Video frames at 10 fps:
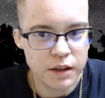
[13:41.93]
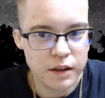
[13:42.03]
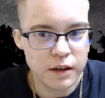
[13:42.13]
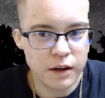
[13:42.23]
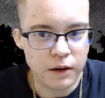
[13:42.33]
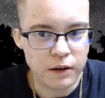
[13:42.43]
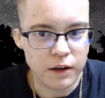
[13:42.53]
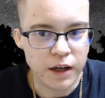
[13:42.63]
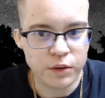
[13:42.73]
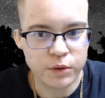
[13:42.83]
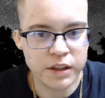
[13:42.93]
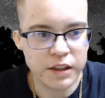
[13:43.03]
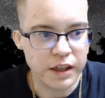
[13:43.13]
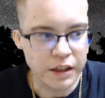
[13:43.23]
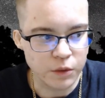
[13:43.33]
Uh, I don't think
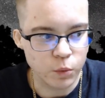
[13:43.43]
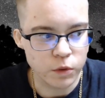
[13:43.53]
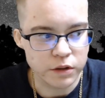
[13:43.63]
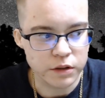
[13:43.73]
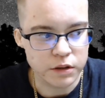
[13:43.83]
anyone